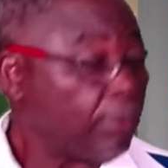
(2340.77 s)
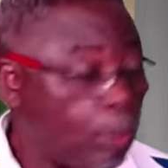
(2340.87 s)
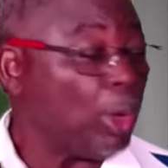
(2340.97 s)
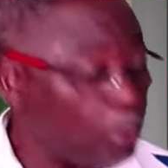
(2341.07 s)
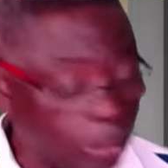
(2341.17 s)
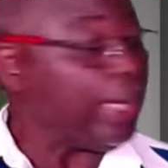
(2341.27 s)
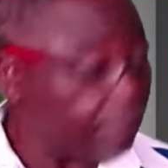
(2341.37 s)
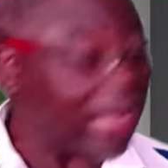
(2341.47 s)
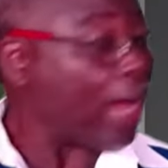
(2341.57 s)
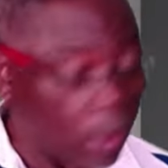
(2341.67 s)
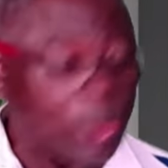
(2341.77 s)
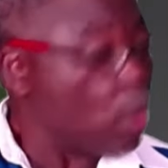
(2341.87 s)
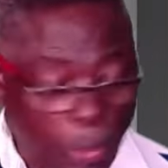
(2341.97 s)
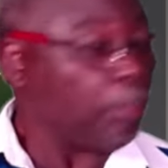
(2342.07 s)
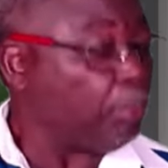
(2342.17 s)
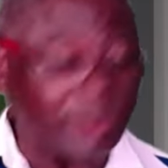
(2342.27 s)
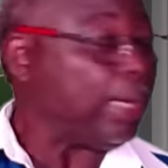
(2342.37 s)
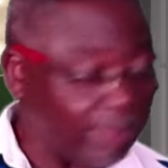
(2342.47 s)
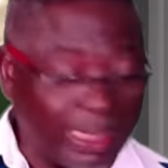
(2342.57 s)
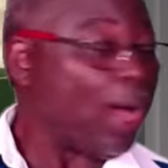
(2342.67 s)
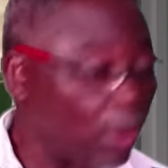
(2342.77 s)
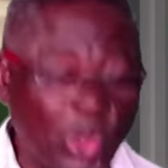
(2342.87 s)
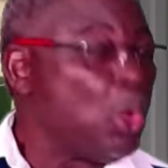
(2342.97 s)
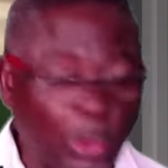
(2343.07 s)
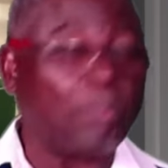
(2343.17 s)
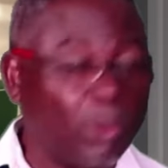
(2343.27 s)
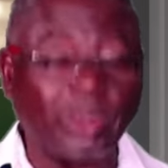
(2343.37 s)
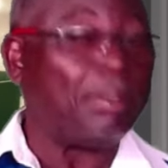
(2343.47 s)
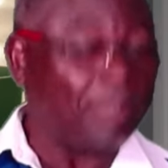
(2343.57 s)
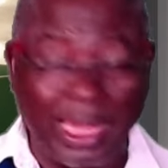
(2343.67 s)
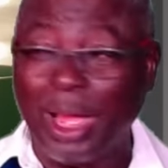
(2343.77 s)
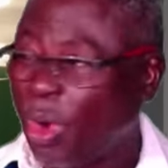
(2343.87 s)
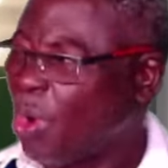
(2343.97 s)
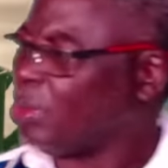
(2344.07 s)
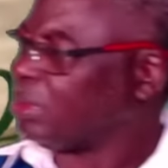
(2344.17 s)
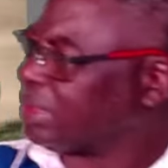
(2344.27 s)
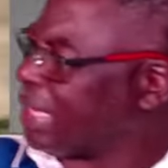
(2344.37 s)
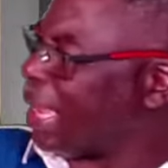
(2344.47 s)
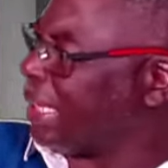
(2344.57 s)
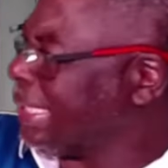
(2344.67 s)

we pull them down, we pull them down, we pull them down. Altar